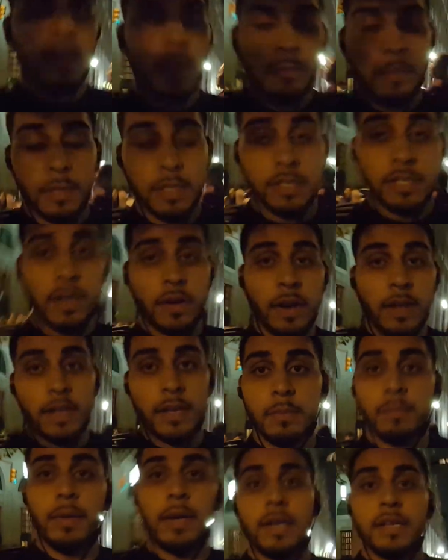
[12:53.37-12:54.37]
But it's alright,
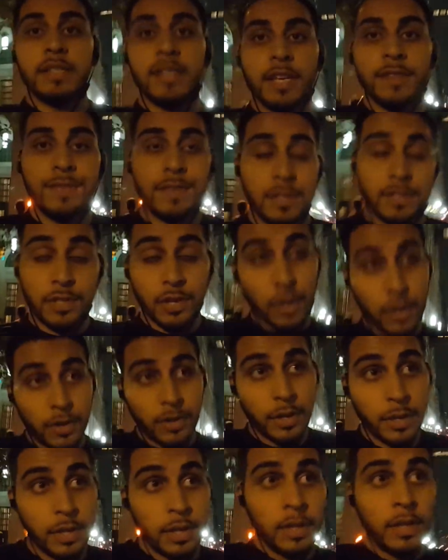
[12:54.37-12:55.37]
better safe than sorry.
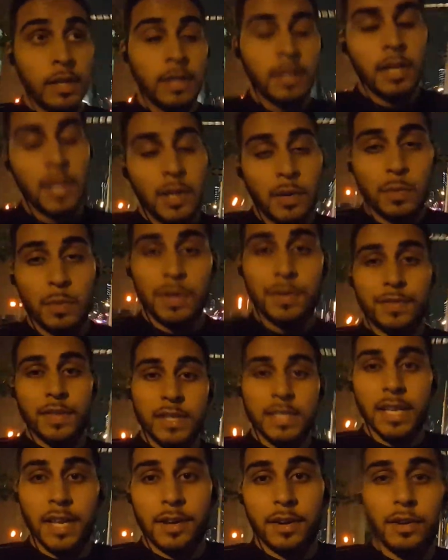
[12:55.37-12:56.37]
What if there's
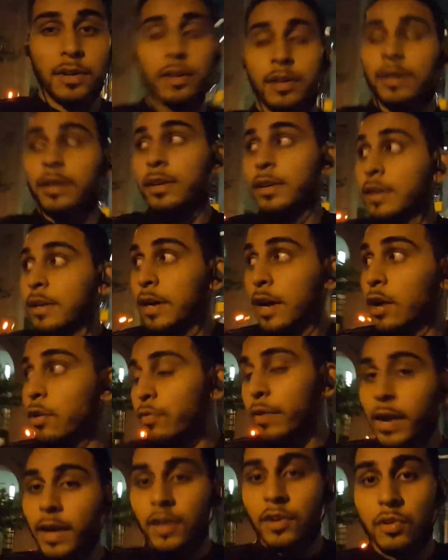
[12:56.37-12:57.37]
like a
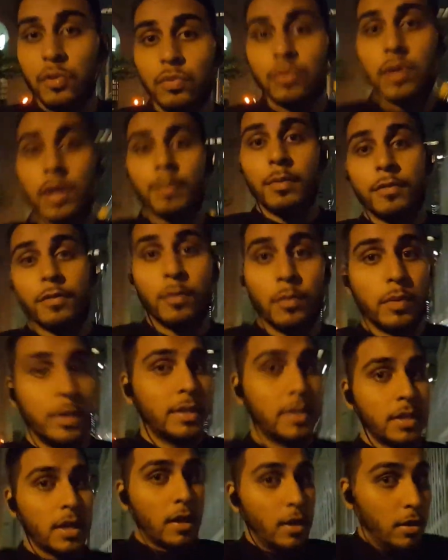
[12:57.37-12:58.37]
raccoon coming from one
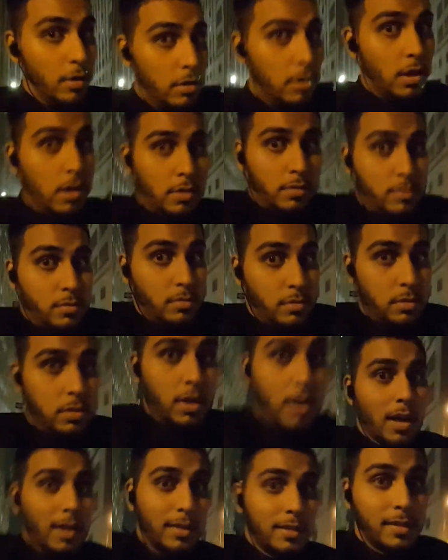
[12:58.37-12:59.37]
side? You know,
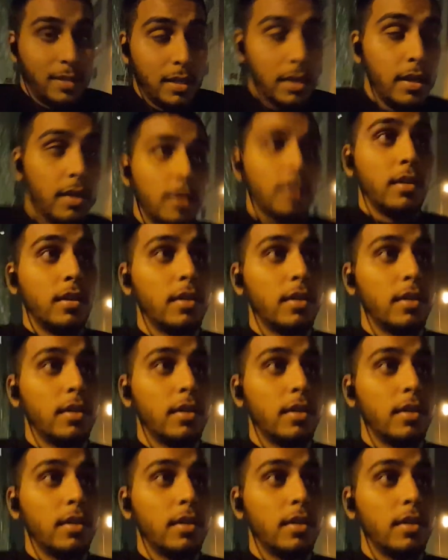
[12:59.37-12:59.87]
I'd see it.